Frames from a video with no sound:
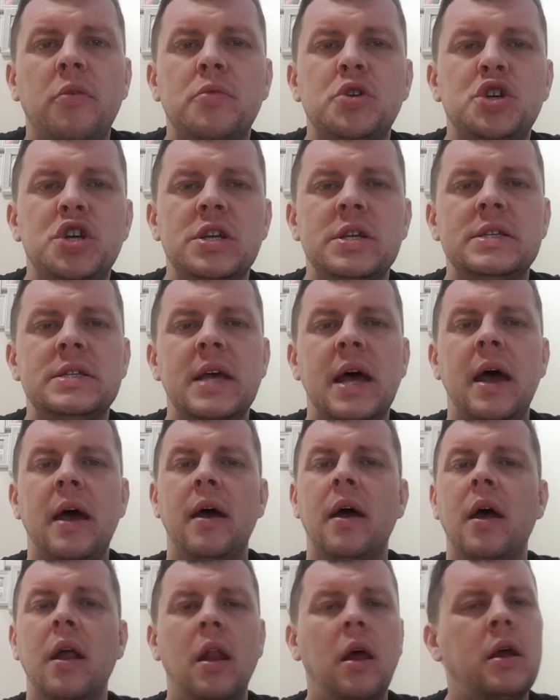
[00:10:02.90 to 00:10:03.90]
Machine
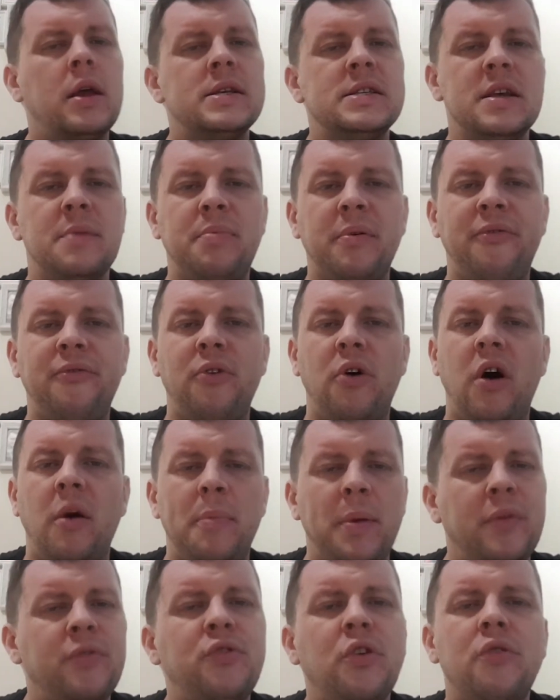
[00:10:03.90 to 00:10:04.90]
set. Like I said before, I've
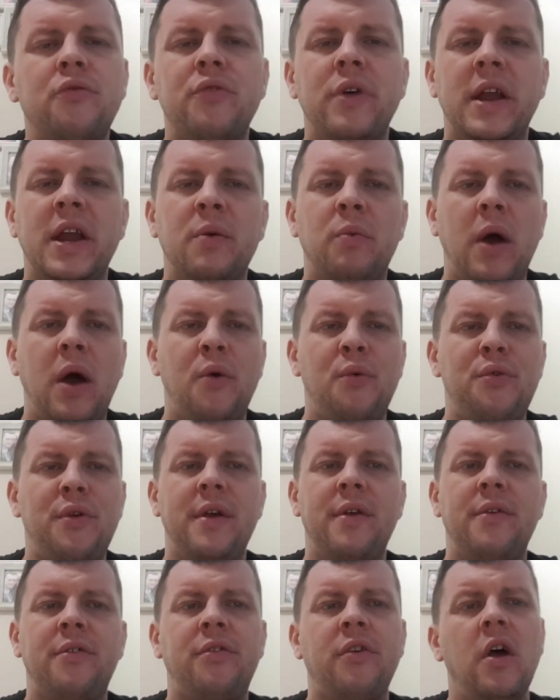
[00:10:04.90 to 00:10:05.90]
been doing really well with
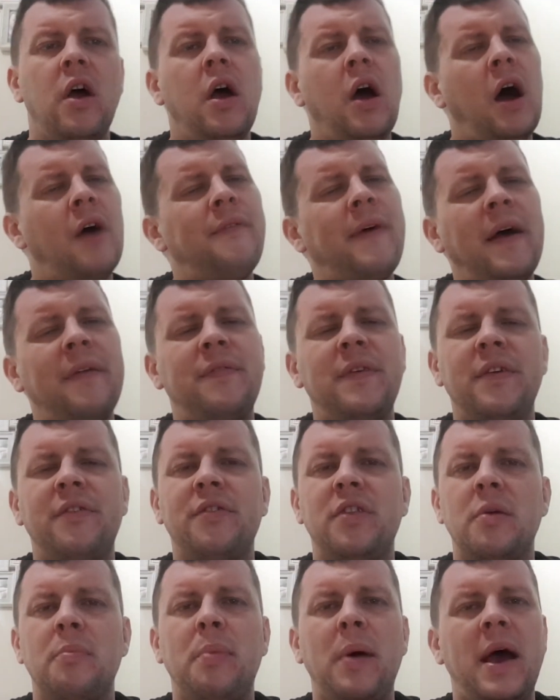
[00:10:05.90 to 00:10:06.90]
these. I've had these
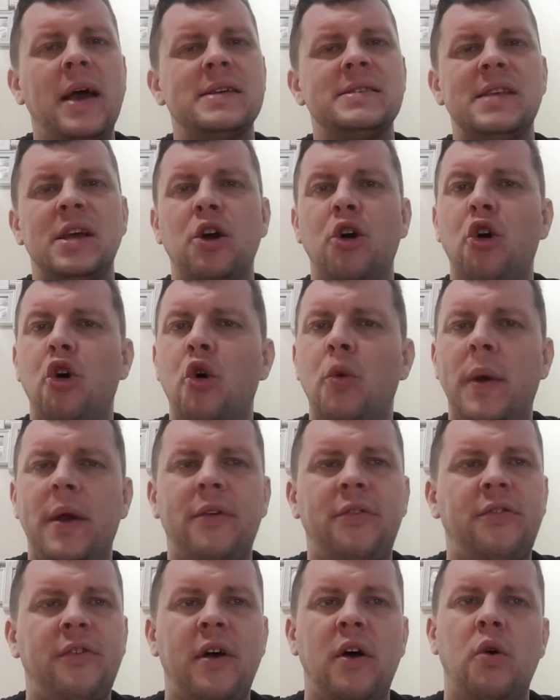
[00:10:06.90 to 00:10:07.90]
in the past, they
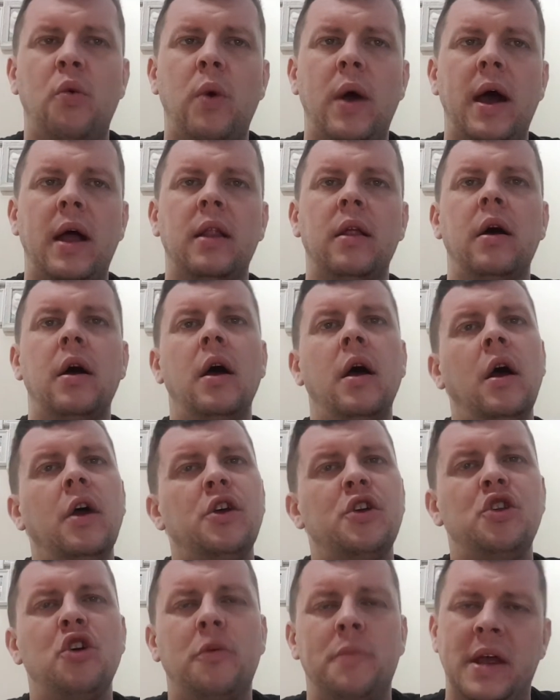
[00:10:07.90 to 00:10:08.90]
always sell well.
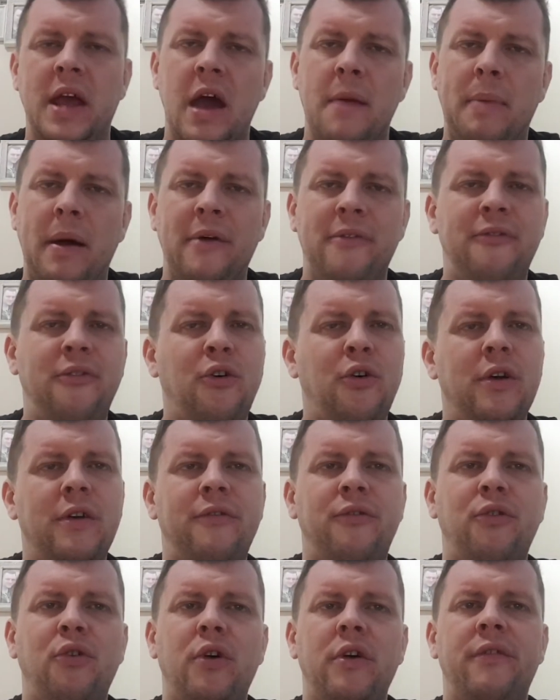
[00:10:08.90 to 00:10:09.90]
You normally get about
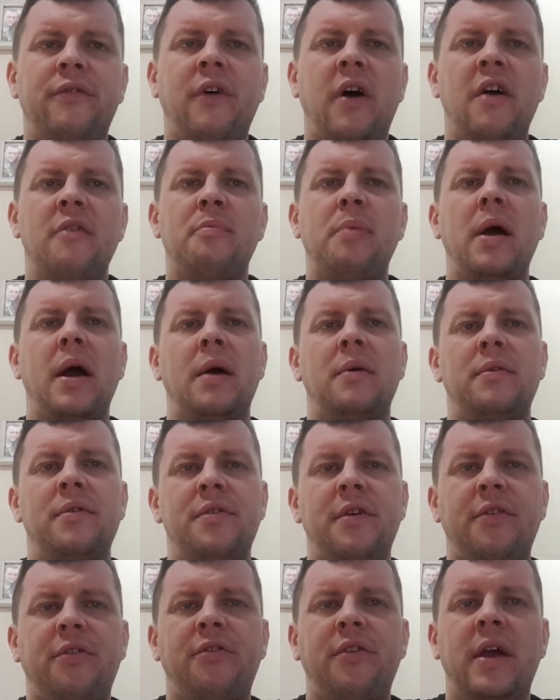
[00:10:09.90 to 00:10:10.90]
£40–45 if
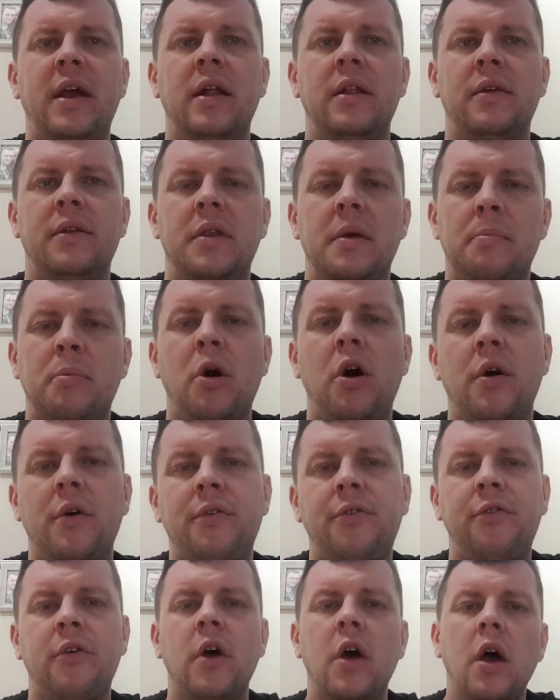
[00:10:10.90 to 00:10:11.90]
they're sealed in the
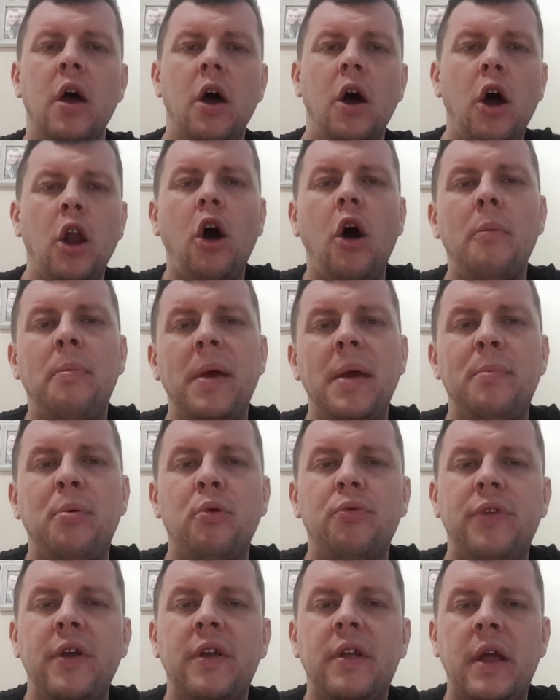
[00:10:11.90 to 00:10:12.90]
box. A lot of
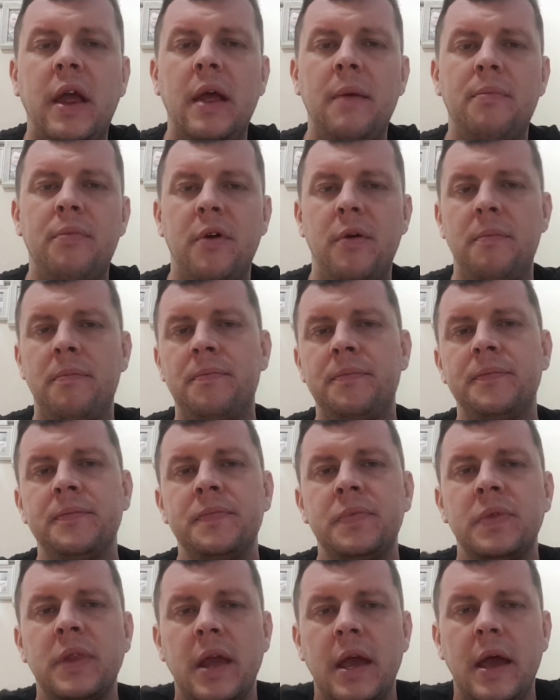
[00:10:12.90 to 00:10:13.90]
people did keep them
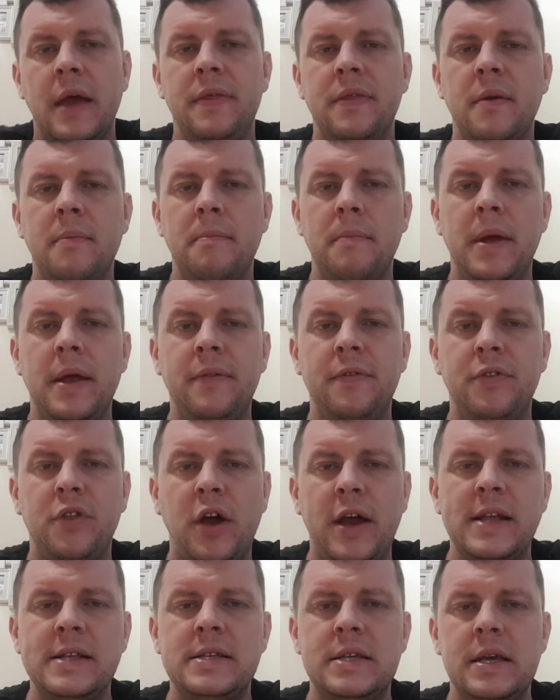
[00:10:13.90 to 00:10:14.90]
in the
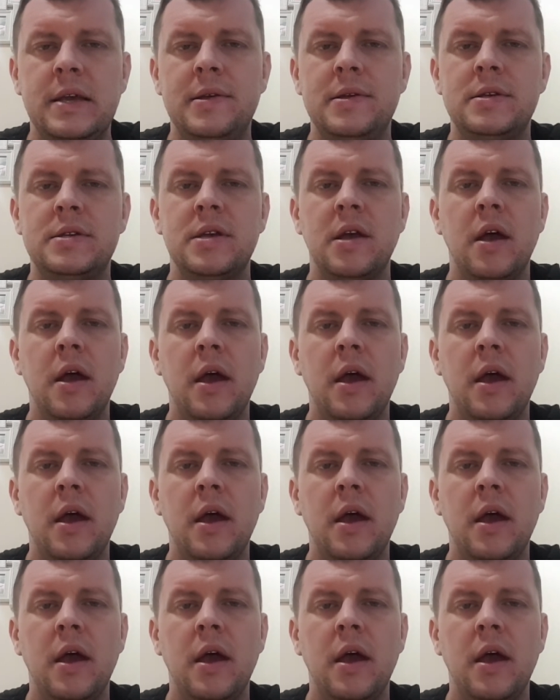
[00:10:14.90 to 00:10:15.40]
mid-90s,